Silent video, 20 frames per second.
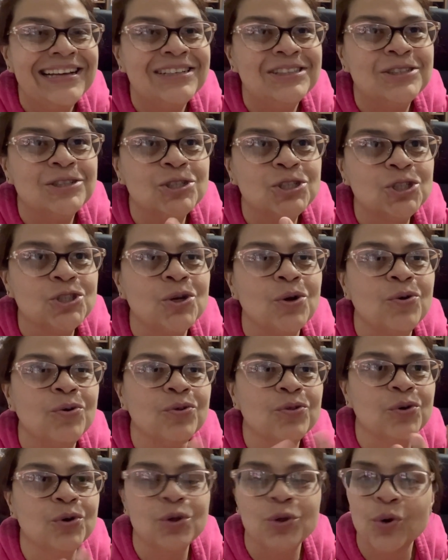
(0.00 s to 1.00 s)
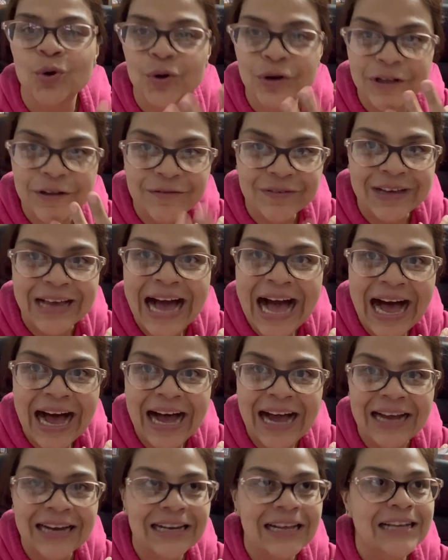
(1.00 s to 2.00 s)
to show the glory of
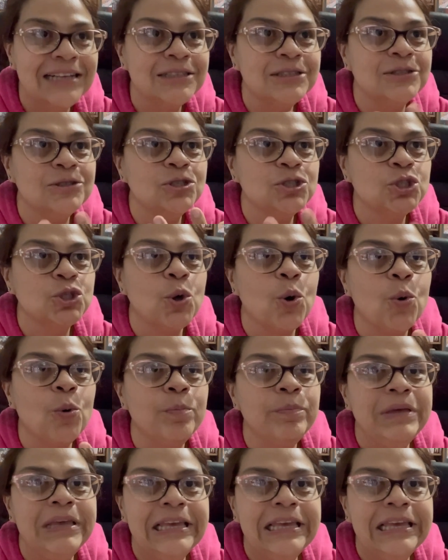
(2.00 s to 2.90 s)
God and to show